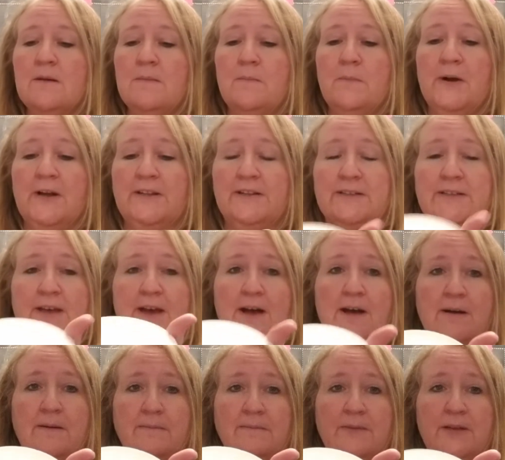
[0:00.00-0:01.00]
But
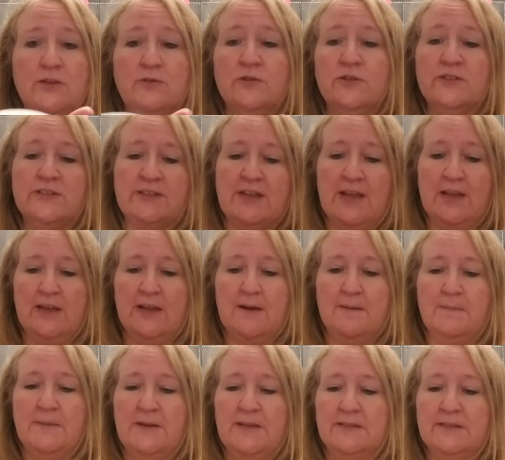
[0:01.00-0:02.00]
you just take a
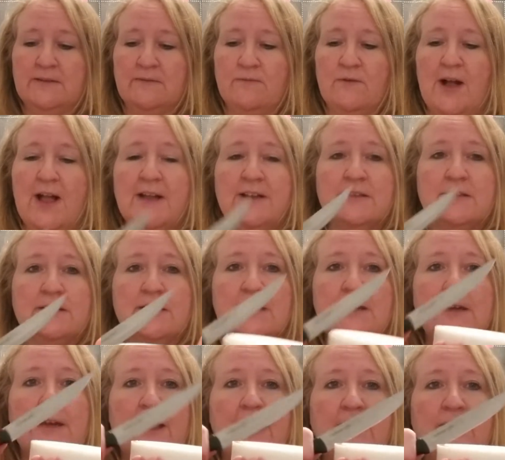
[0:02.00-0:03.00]
piece of wax
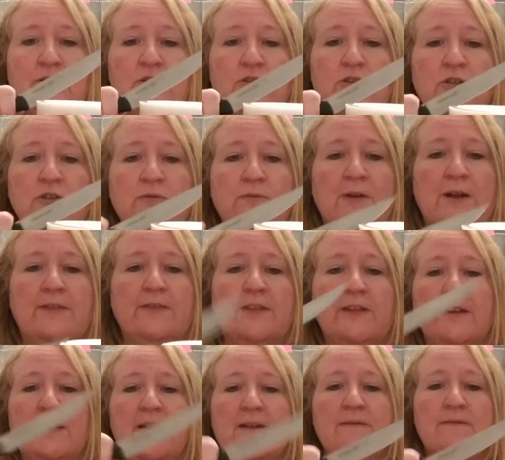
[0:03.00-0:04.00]
and you just run the
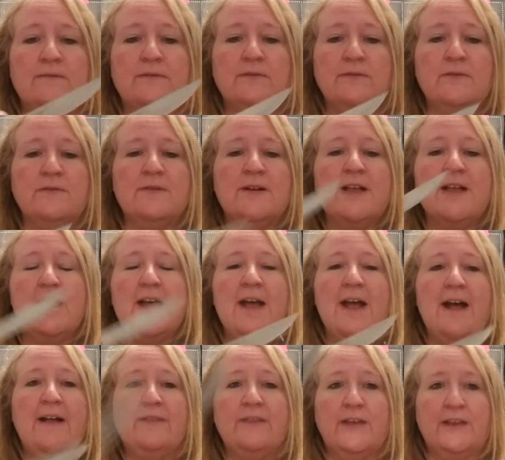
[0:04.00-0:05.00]
knife through,
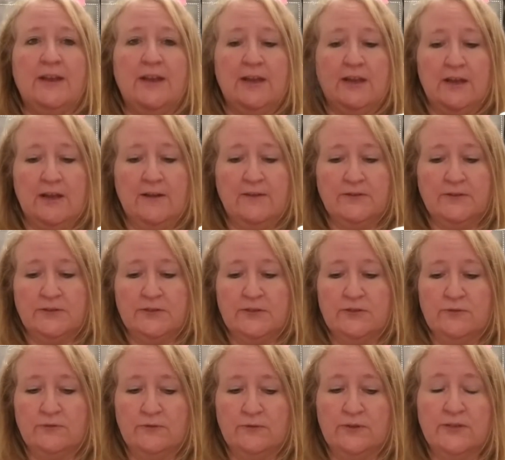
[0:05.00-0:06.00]
and then it cuts
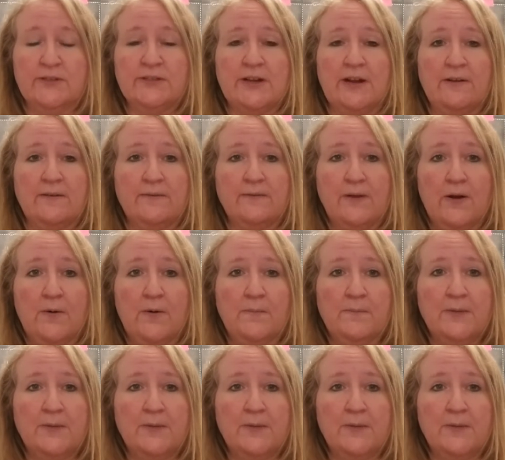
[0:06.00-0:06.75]
through the styrofoam